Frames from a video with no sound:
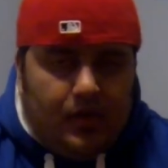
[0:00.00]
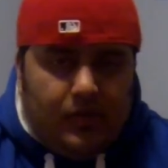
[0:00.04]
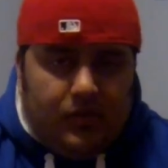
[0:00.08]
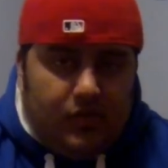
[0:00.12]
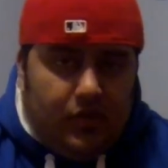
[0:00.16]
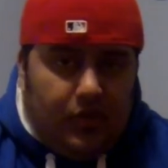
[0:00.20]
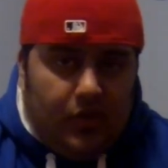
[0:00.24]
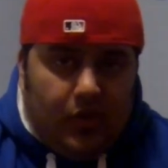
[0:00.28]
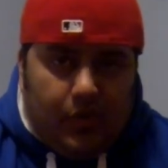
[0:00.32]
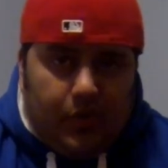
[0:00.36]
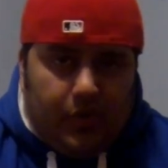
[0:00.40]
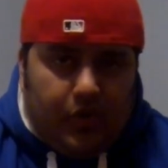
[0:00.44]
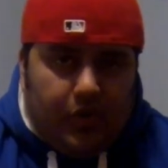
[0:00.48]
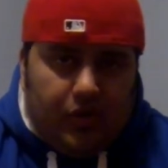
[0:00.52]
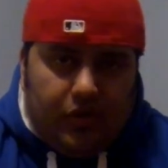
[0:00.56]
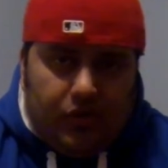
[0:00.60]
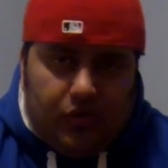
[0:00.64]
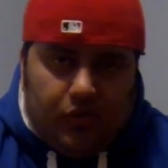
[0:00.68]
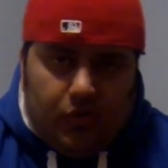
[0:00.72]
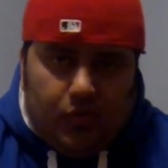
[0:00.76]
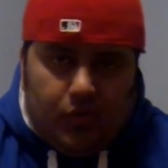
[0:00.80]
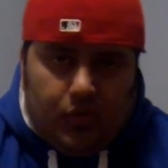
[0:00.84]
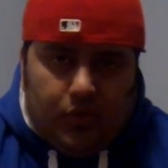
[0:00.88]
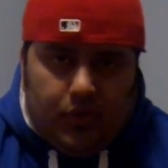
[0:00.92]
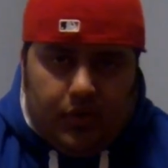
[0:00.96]
No good in
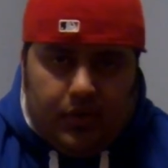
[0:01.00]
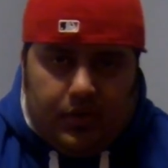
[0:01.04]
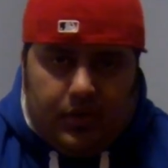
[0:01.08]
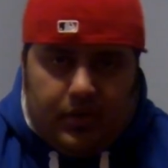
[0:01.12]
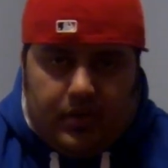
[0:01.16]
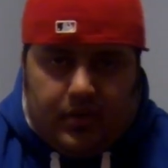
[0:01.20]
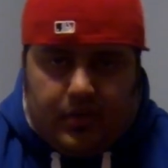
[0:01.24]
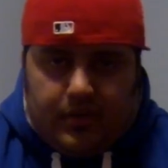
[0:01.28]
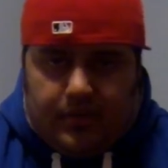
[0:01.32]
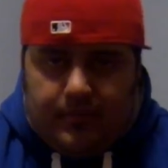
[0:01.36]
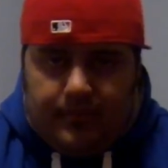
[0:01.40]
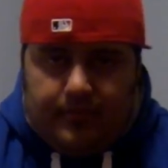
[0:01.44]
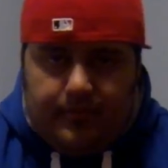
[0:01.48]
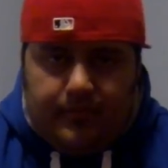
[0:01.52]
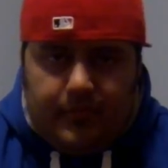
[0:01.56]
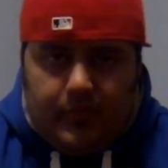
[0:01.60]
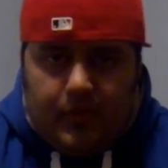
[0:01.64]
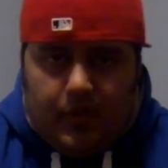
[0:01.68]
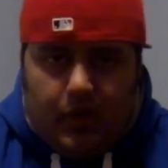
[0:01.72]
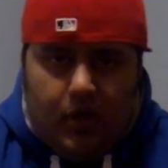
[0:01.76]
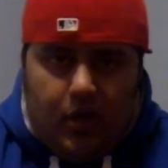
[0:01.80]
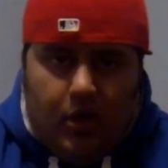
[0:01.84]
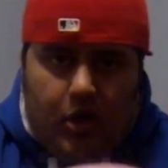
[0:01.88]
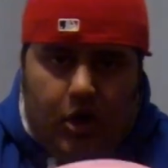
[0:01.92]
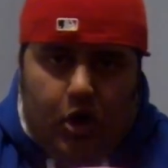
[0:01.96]
the woods.
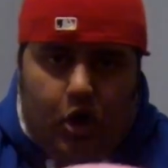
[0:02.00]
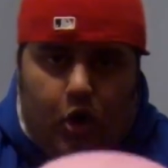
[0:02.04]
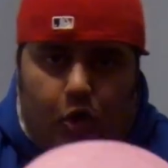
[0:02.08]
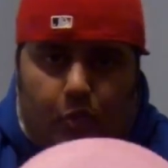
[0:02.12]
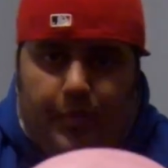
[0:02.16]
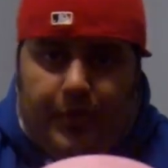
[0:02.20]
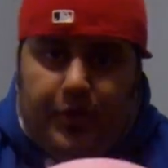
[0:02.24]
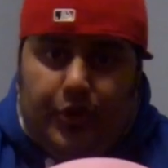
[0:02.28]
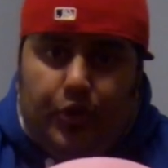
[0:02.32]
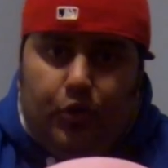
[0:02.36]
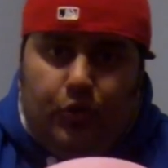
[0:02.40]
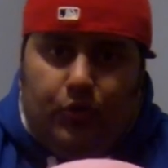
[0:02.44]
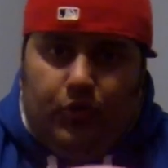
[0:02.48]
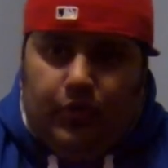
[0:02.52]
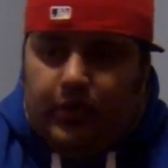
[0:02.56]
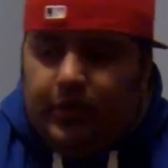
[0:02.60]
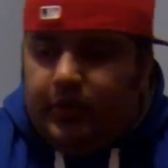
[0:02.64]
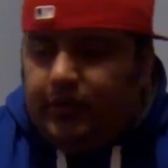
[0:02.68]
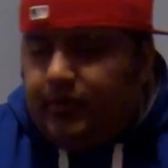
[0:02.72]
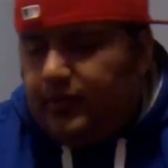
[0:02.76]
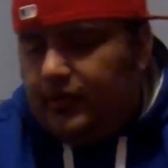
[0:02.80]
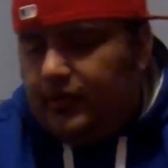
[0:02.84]
Open only.